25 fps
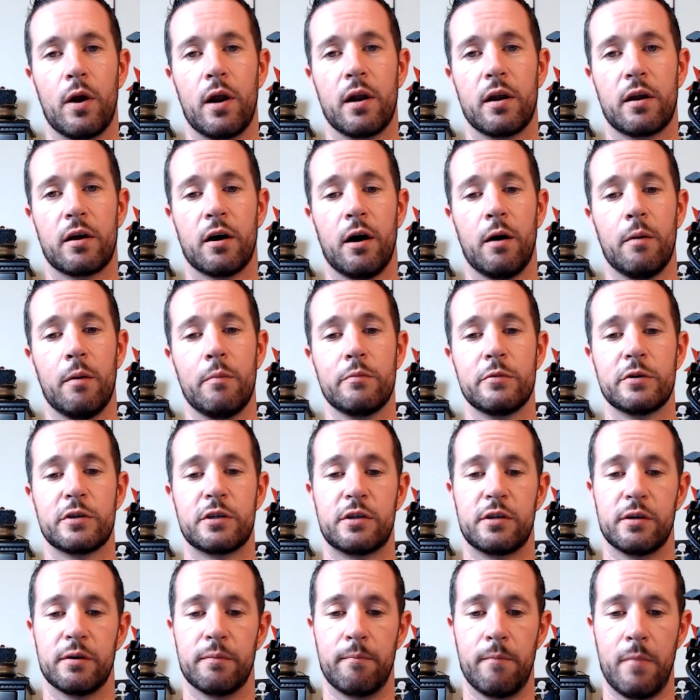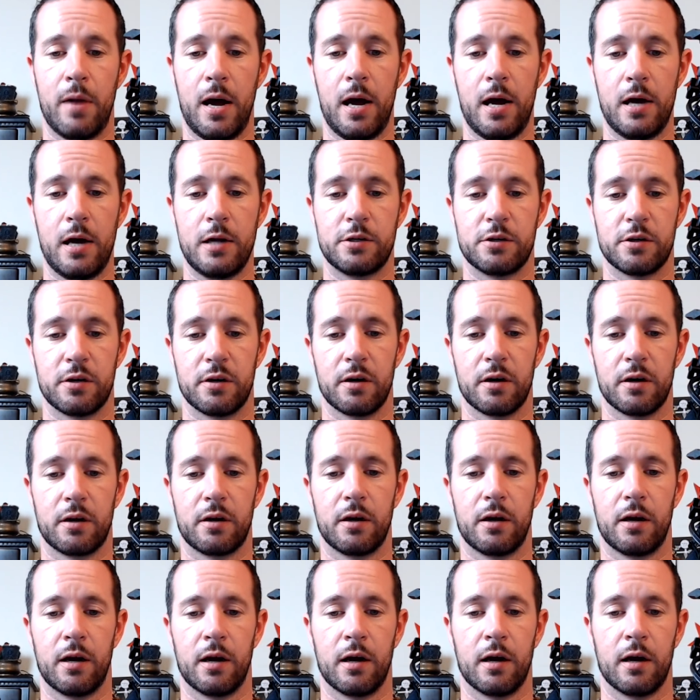when it comes to
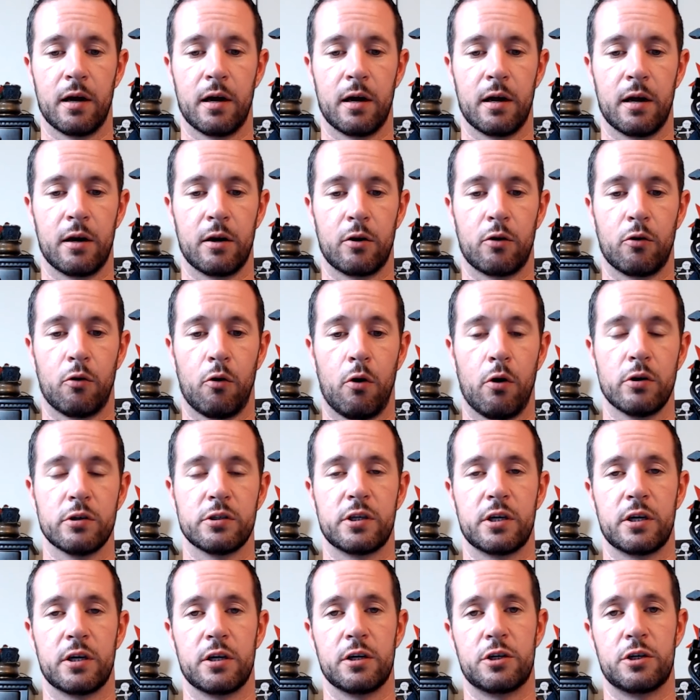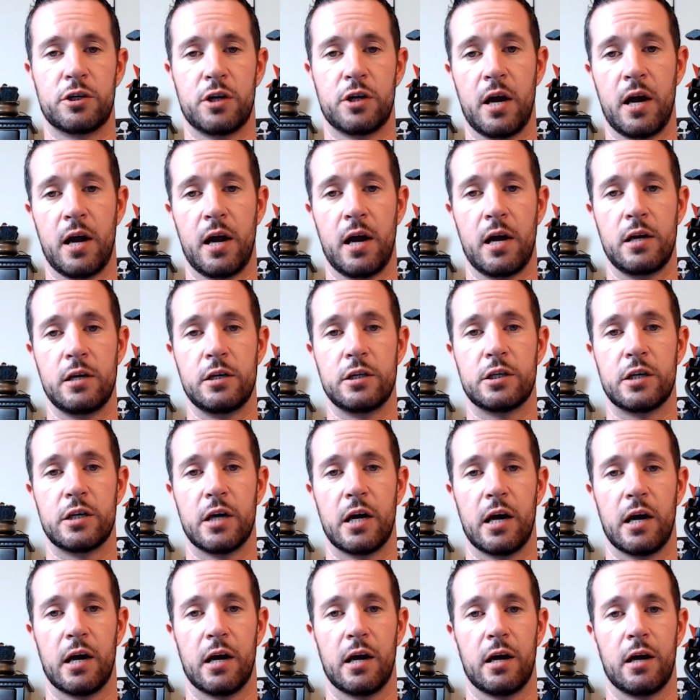magic and causing
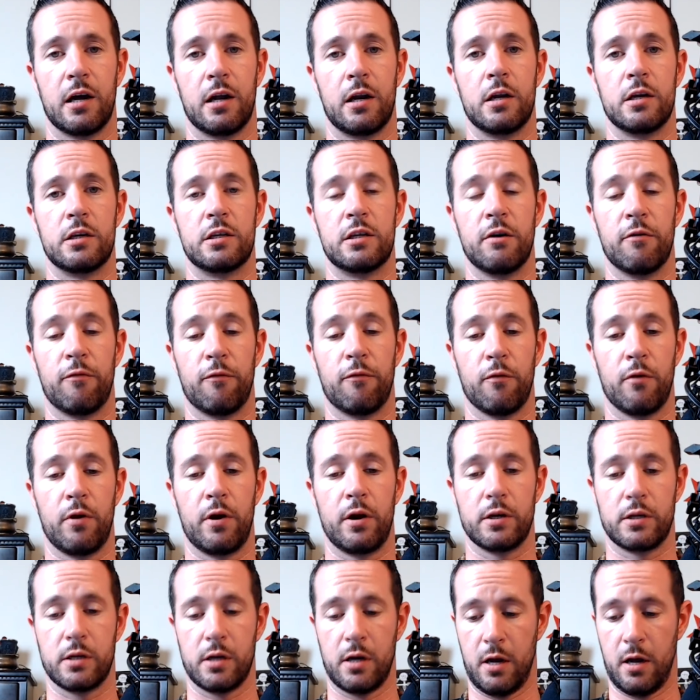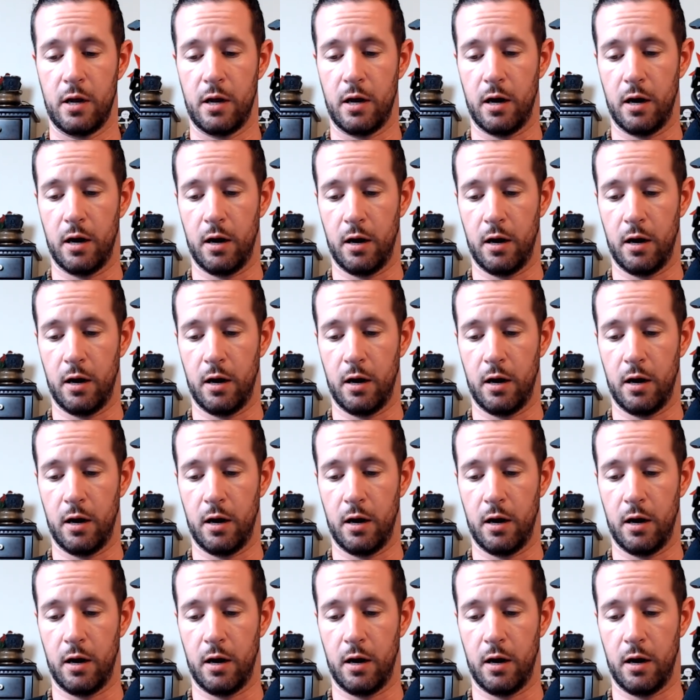change and different